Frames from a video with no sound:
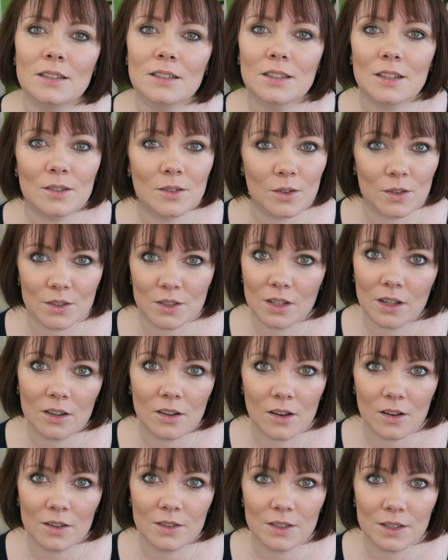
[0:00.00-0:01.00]
Do not
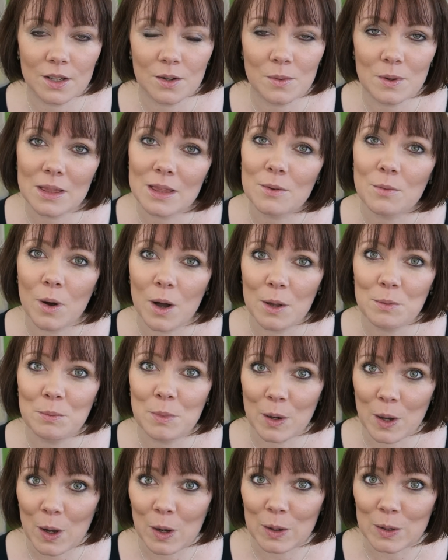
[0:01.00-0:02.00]
start your answer with the word
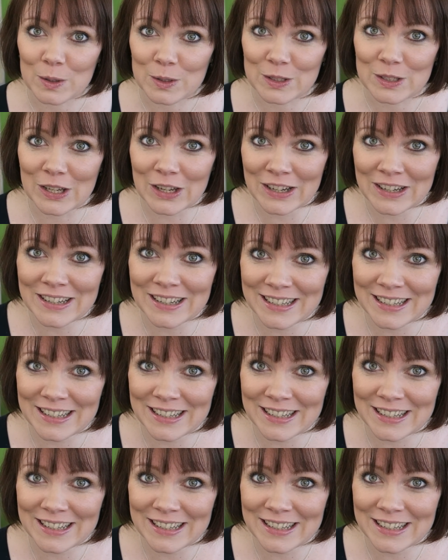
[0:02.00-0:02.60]
because.